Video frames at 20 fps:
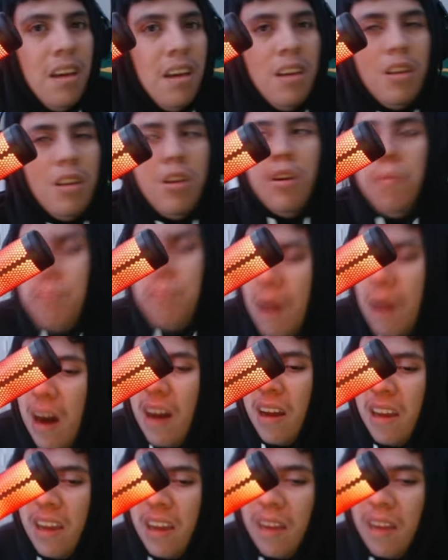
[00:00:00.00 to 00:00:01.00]

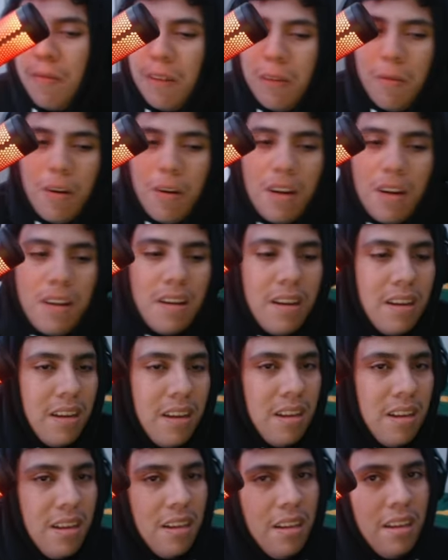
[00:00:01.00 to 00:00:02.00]
goodbye, everyone.
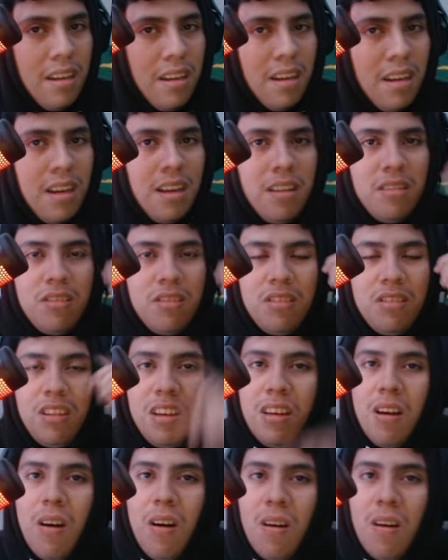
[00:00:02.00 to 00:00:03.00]

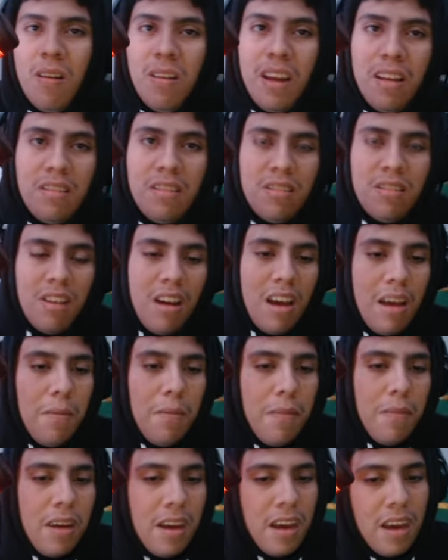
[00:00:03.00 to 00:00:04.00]
See y'all next
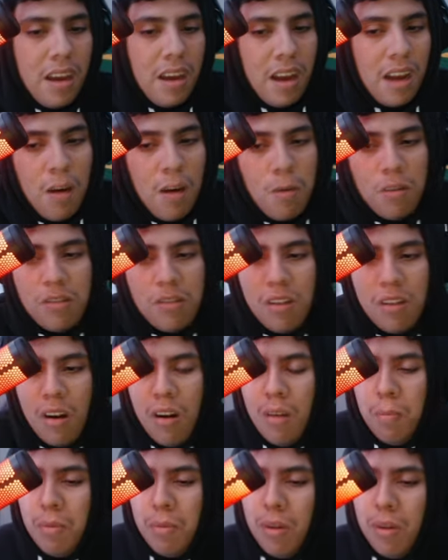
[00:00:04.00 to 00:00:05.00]
time, and I will
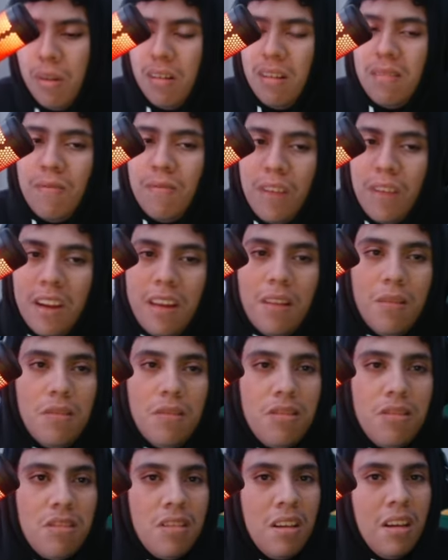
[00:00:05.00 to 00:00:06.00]
start uploading these
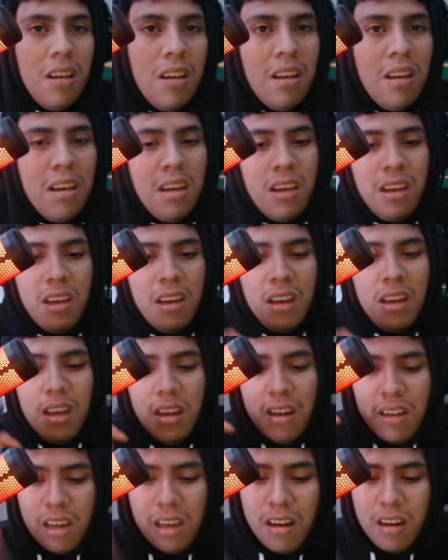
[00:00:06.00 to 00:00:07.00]
videos
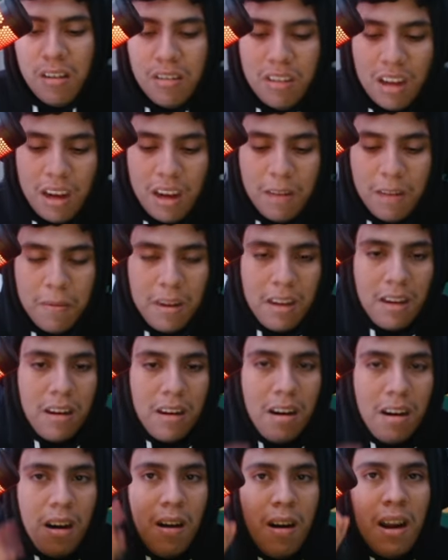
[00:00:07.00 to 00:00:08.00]
in a later time.
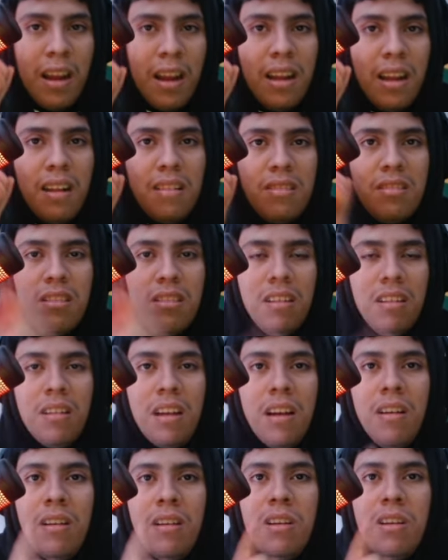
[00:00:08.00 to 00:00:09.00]
All right, see you
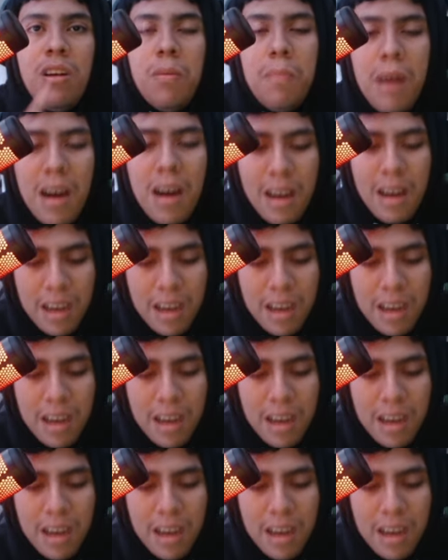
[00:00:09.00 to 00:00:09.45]
later. Goodbye.